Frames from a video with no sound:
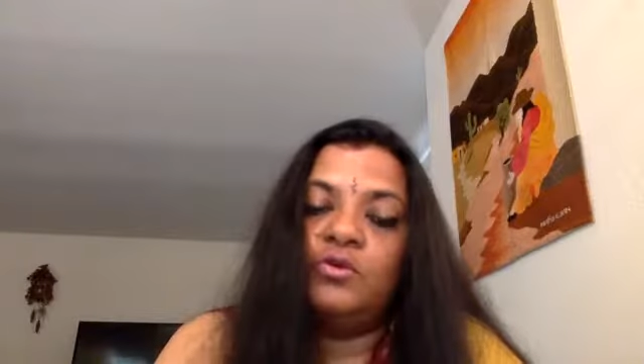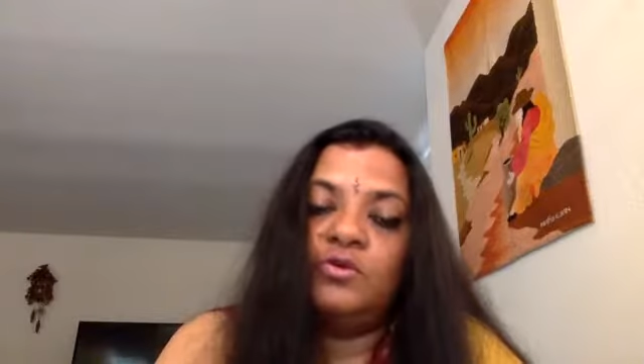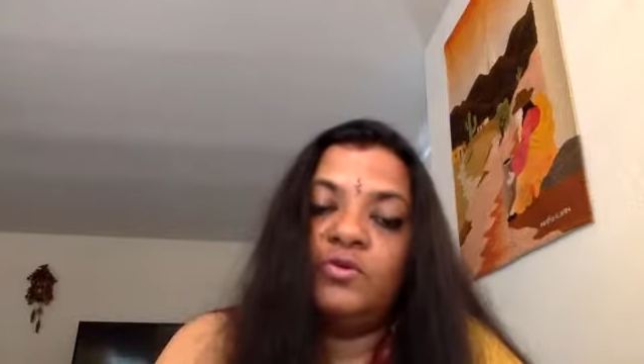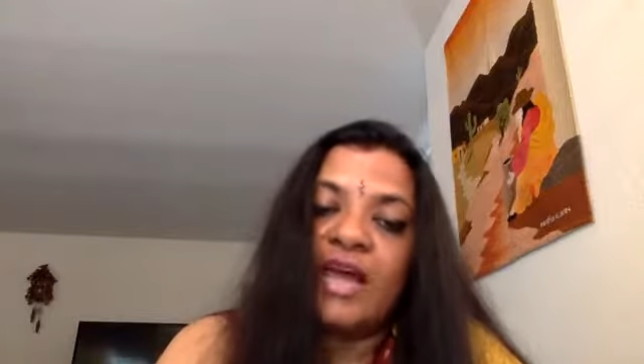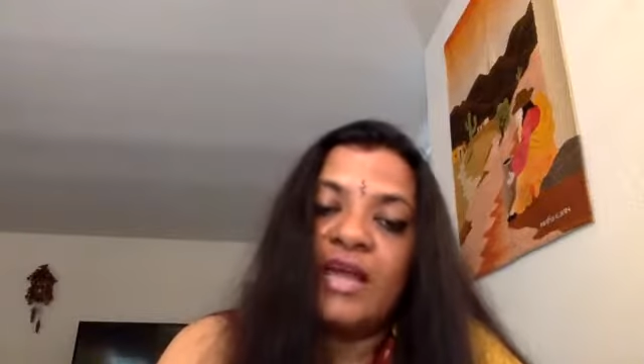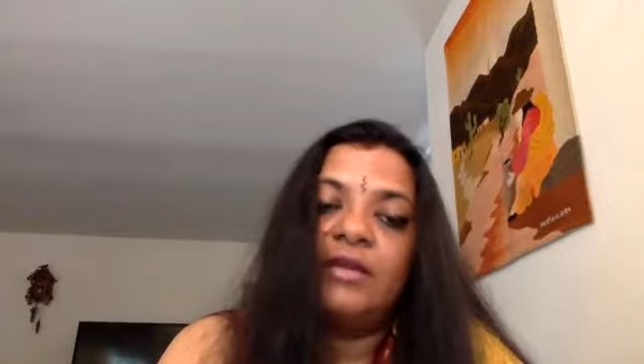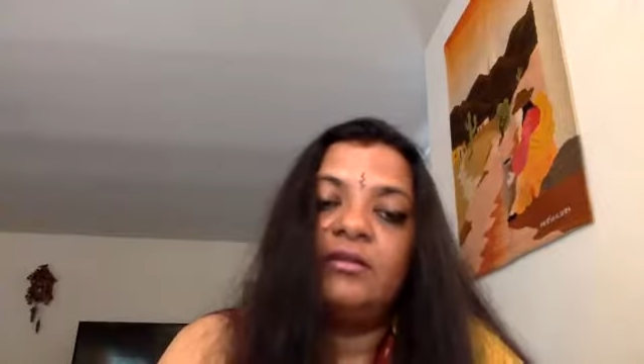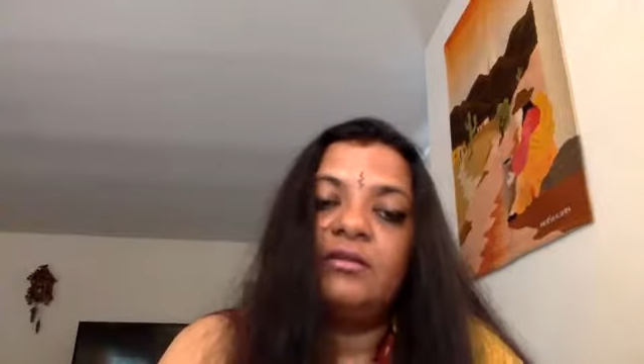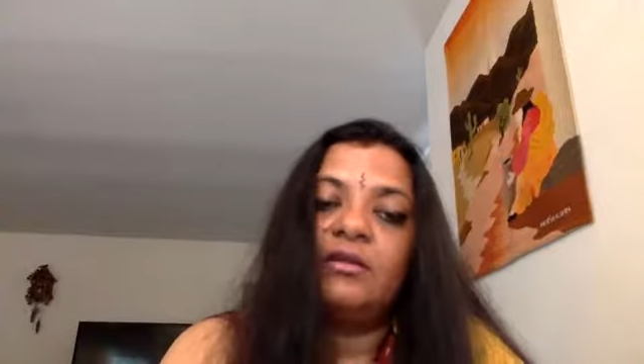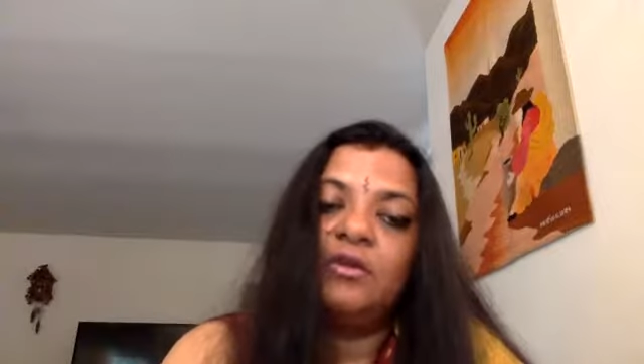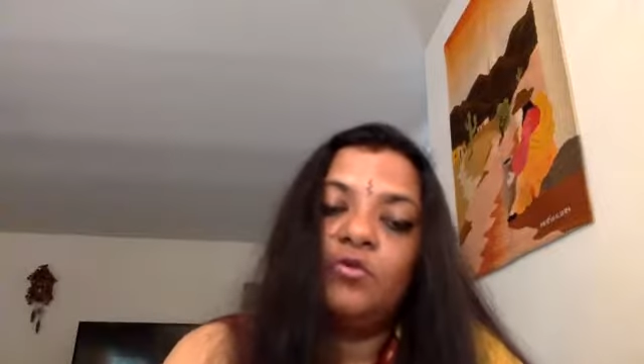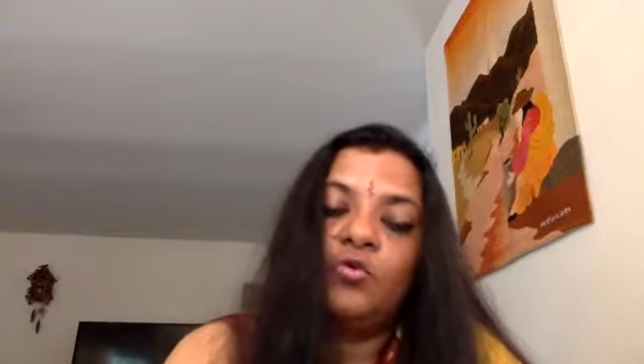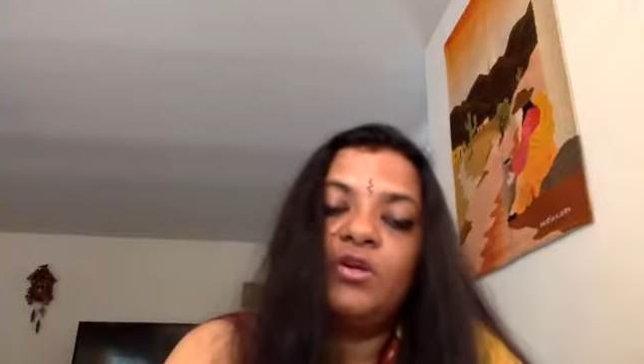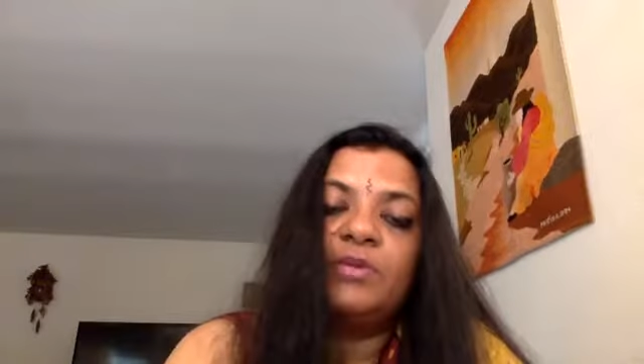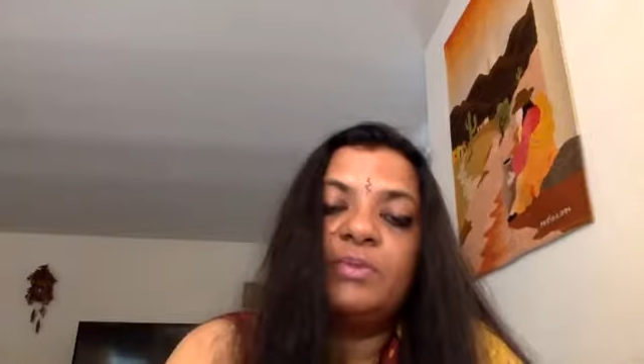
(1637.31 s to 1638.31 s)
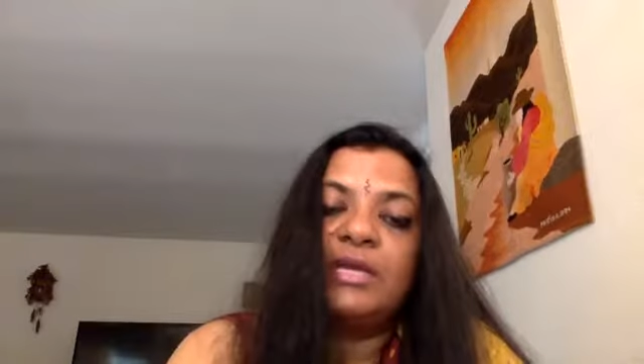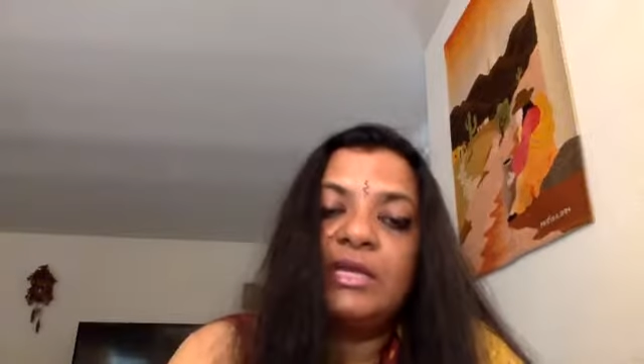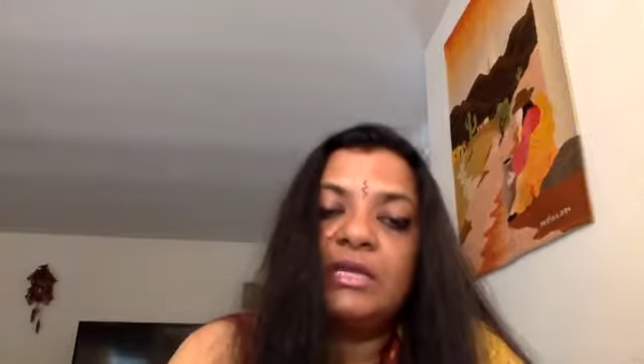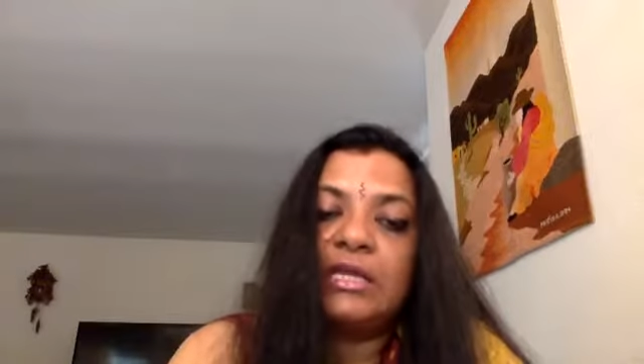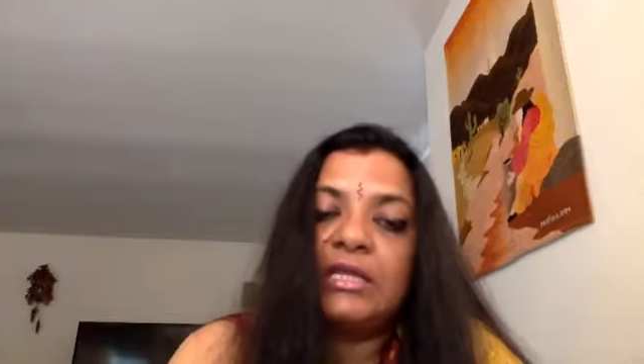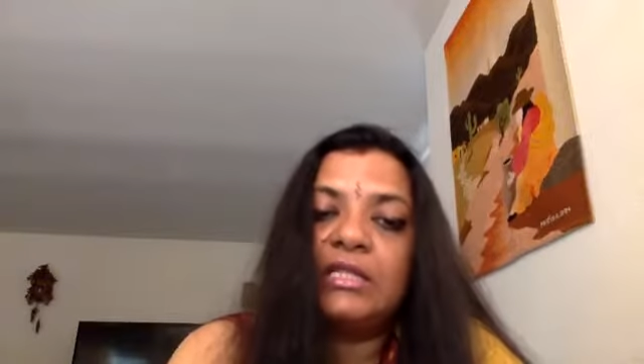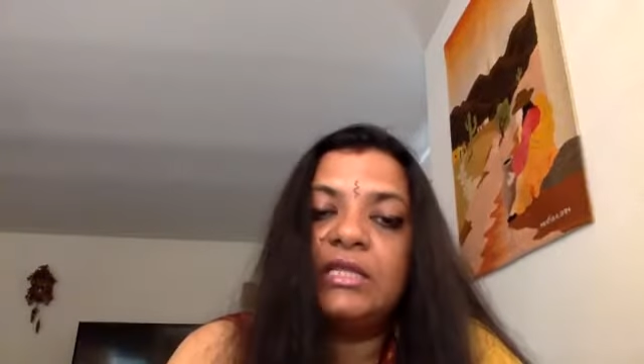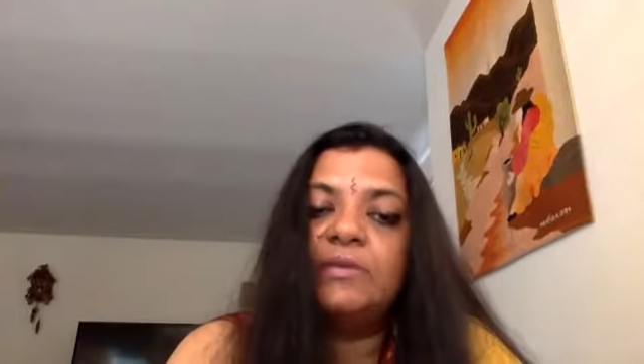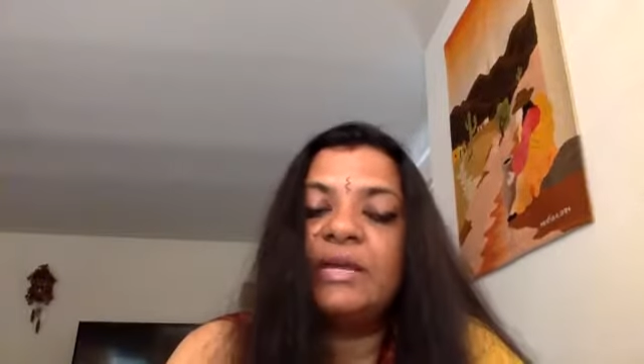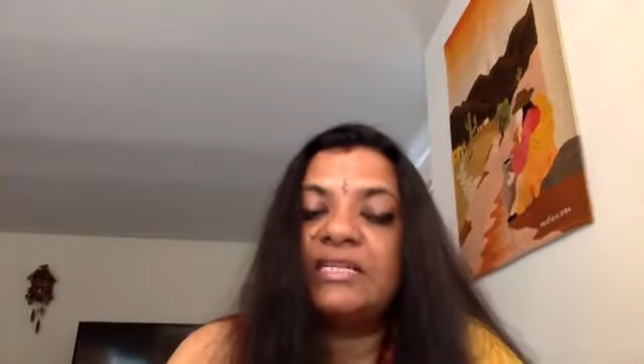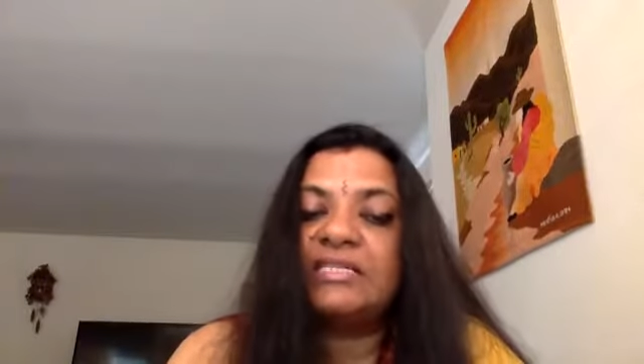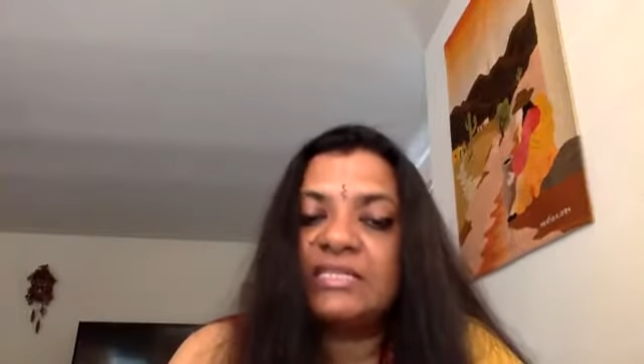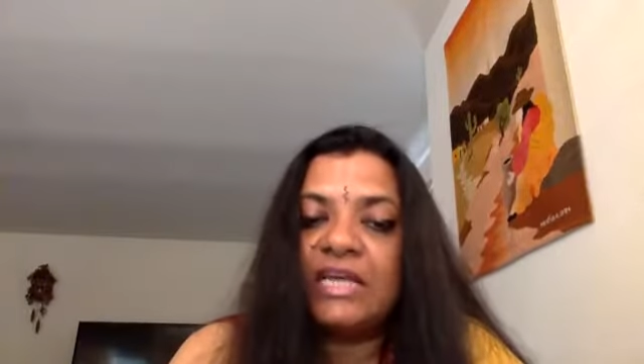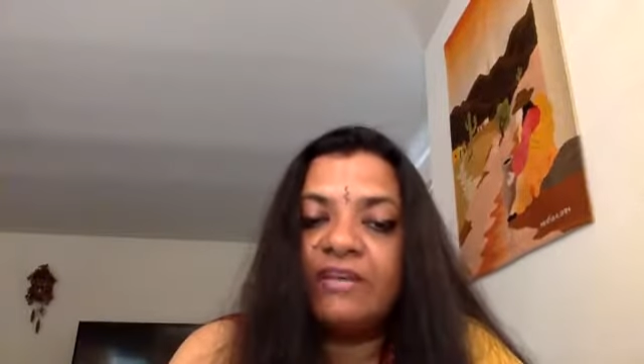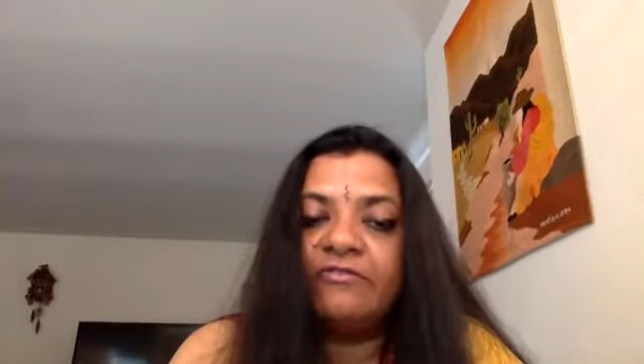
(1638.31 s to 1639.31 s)
write Urnabhi in Hindi
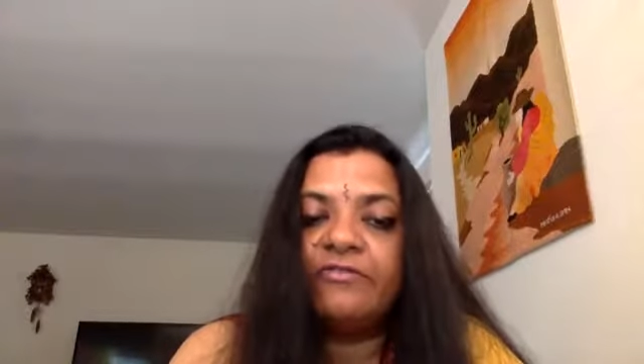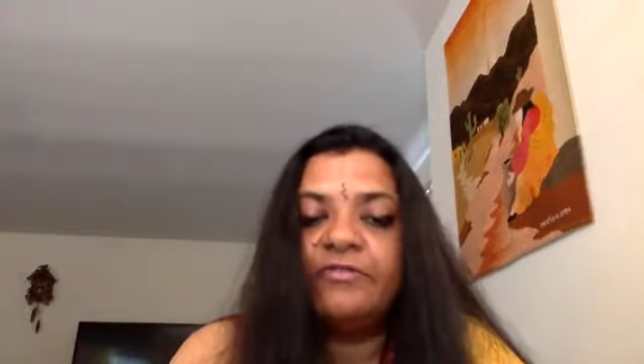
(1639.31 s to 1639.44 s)
myself.